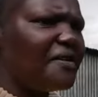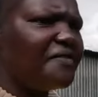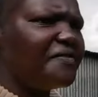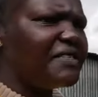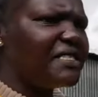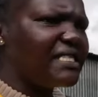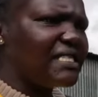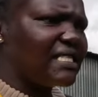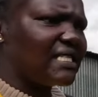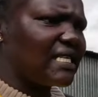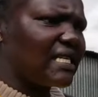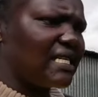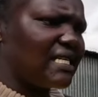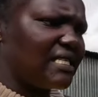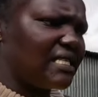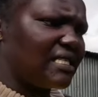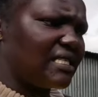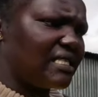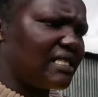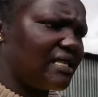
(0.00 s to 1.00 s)

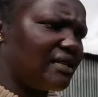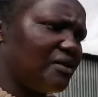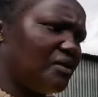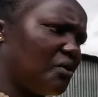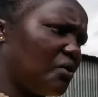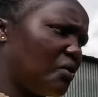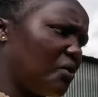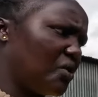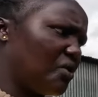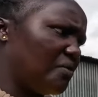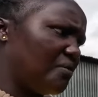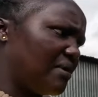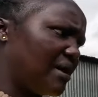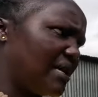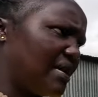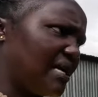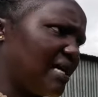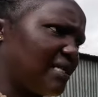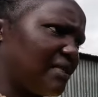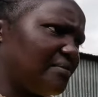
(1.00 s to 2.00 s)
visitors or
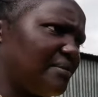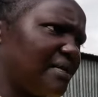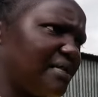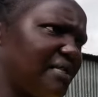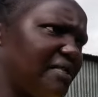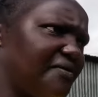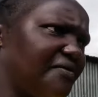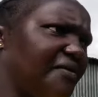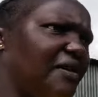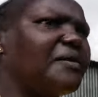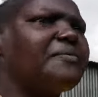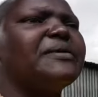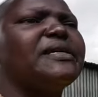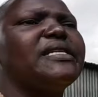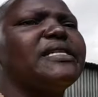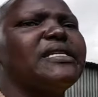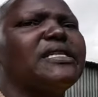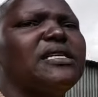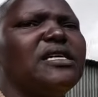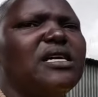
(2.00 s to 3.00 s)
my husband's
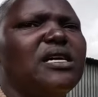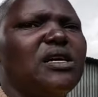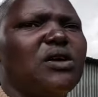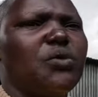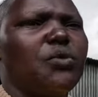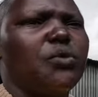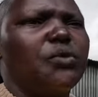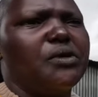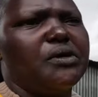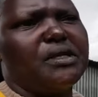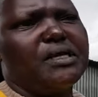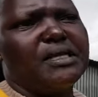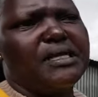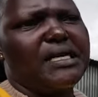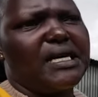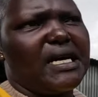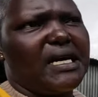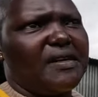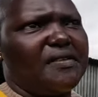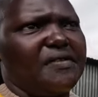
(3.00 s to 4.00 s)
family
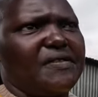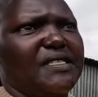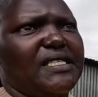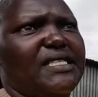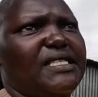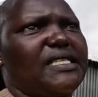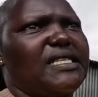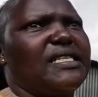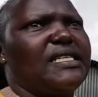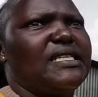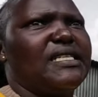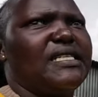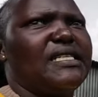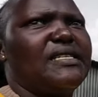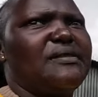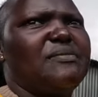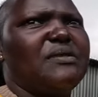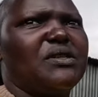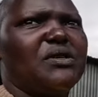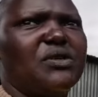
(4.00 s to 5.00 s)
would have
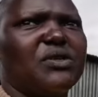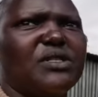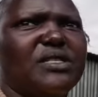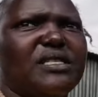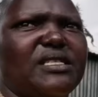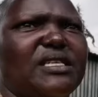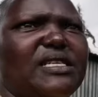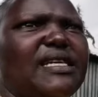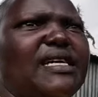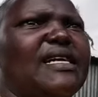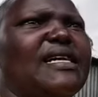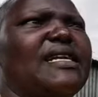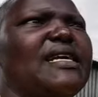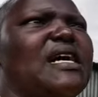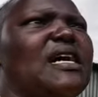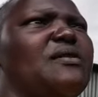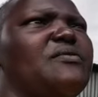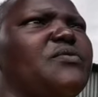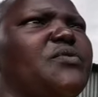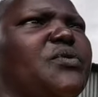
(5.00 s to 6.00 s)
stayed, because they had
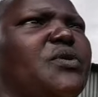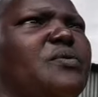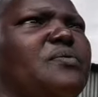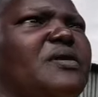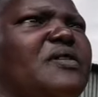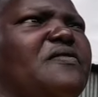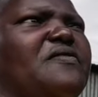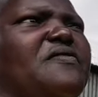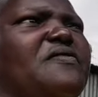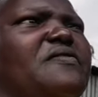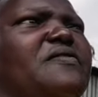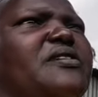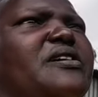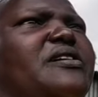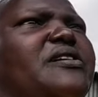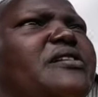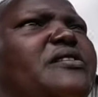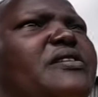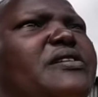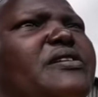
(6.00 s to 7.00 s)
come from a
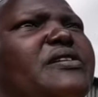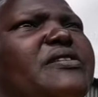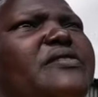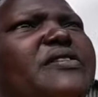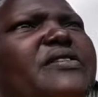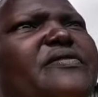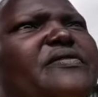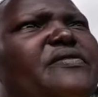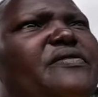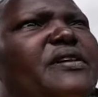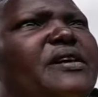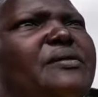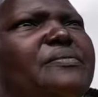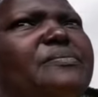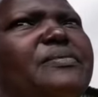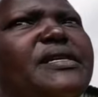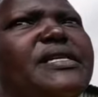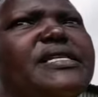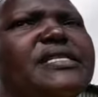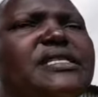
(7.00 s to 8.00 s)
very far
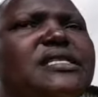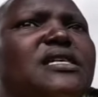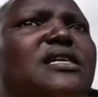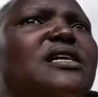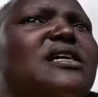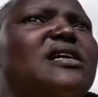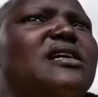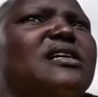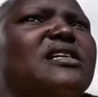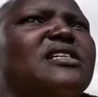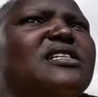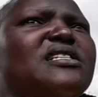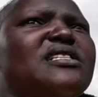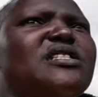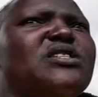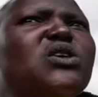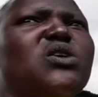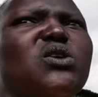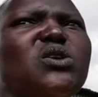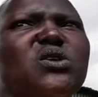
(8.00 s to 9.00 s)
place.
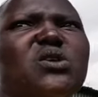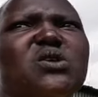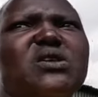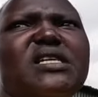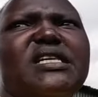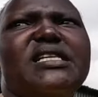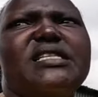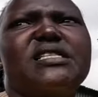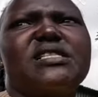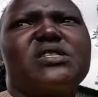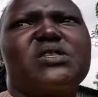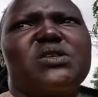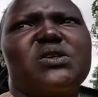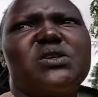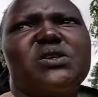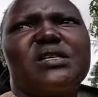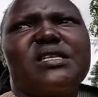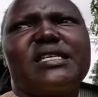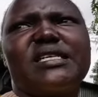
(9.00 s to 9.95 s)
So let's go